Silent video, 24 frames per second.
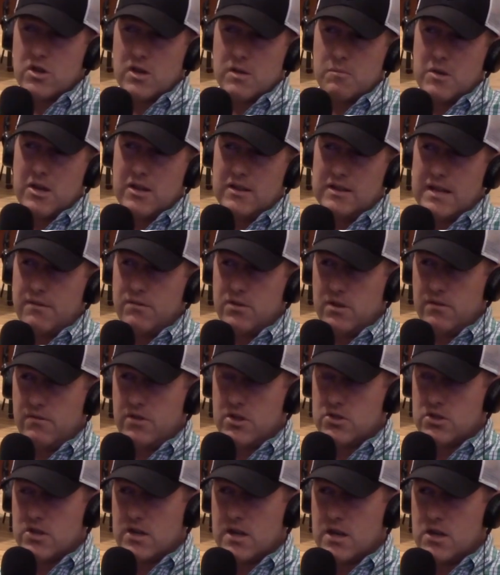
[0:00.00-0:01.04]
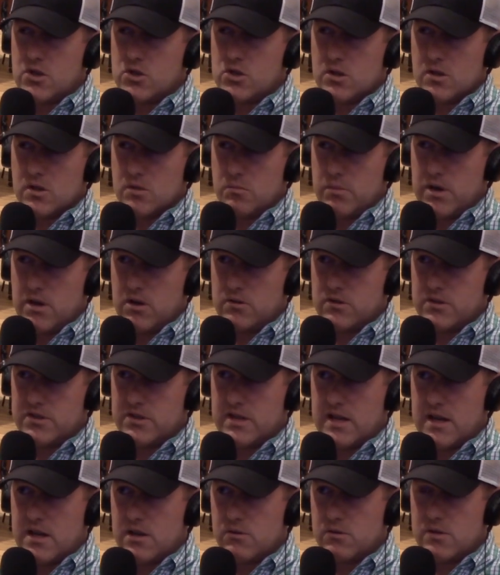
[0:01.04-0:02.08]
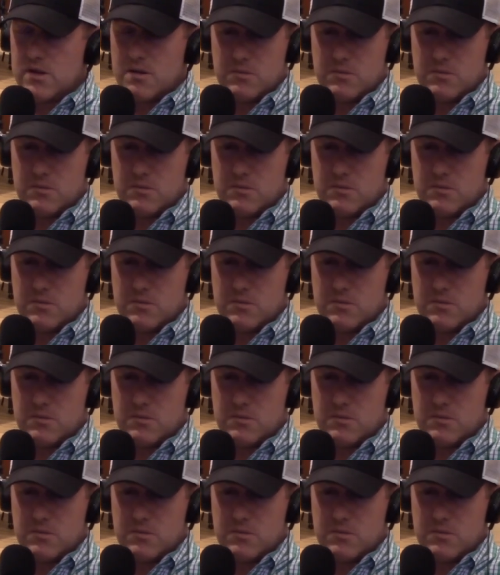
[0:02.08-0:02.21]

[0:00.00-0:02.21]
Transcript: about level of education compared to salary?